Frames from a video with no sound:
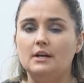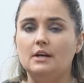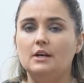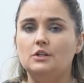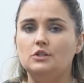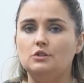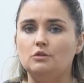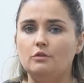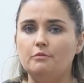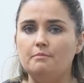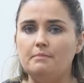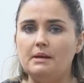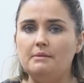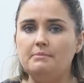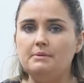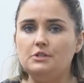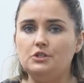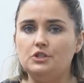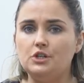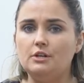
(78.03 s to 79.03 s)
So if
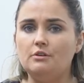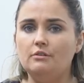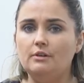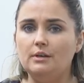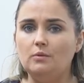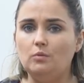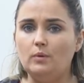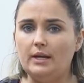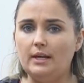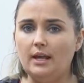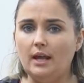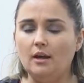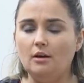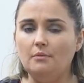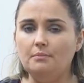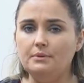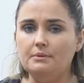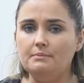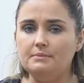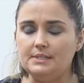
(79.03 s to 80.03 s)
babies generally waking
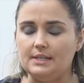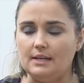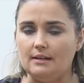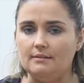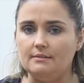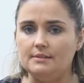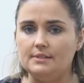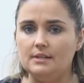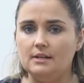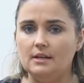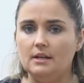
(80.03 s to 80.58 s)
up themselves,